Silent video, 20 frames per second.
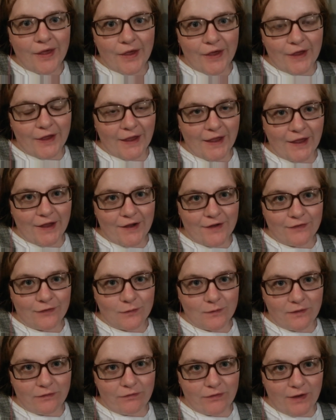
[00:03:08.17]
Okay guys,
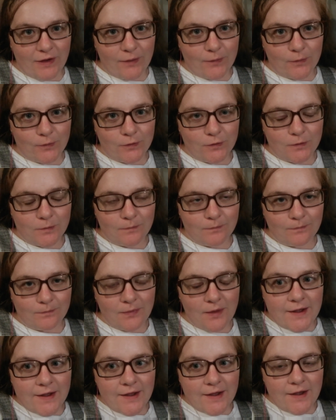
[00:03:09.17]
so I failed.
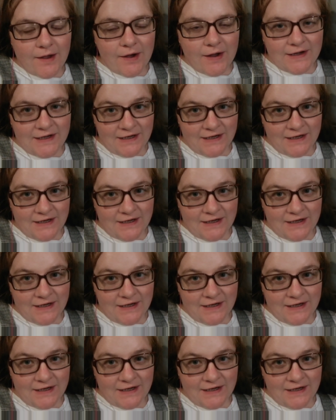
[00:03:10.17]
I